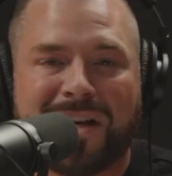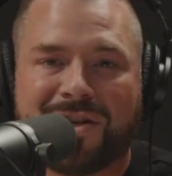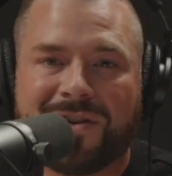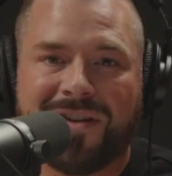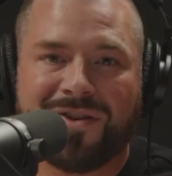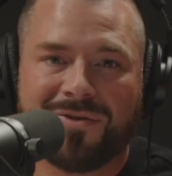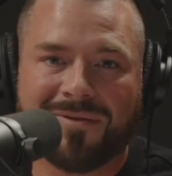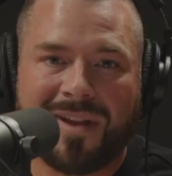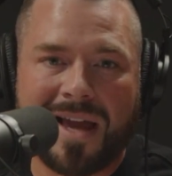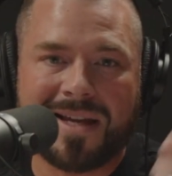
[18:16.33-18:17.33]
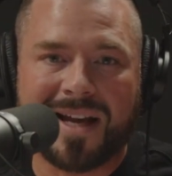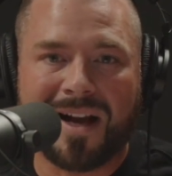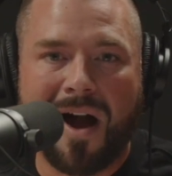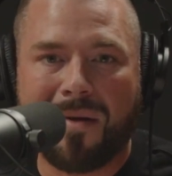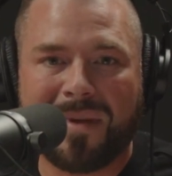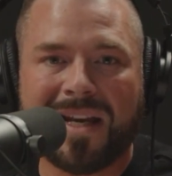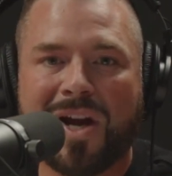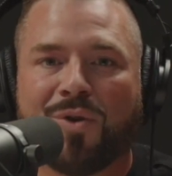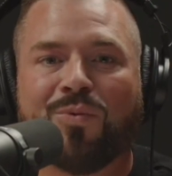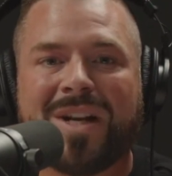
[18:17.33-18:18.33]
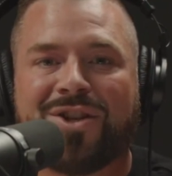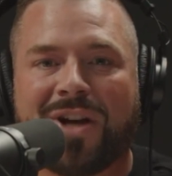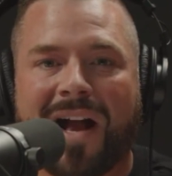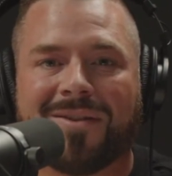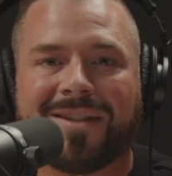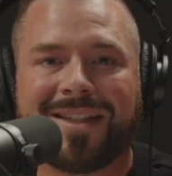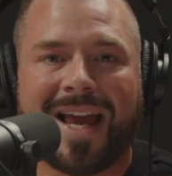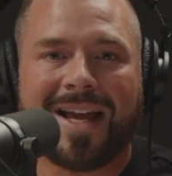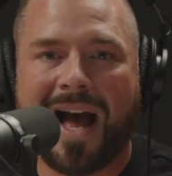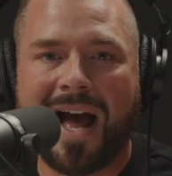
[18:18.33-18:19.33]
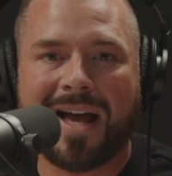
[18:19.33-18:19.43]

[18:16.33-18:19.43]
sure that you like and comment, reach out, say hi,